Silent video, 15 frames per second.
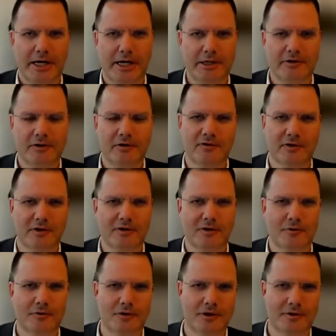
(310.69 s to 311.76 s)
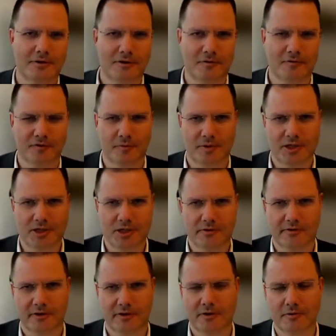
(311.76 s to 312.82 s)
IT security,
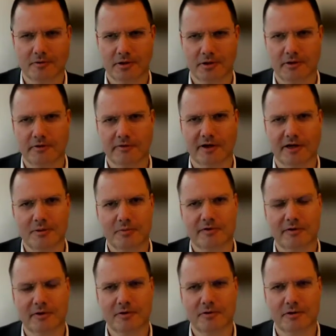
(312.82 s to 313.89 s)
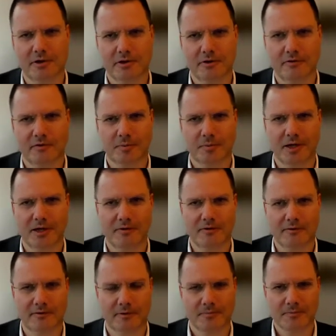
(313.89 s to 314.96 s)
information security, cybersecurity
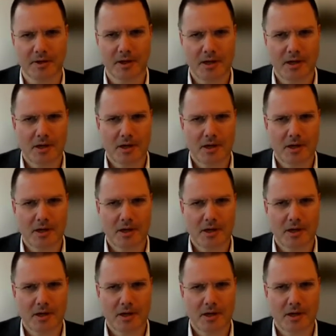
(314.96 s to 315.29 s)
space,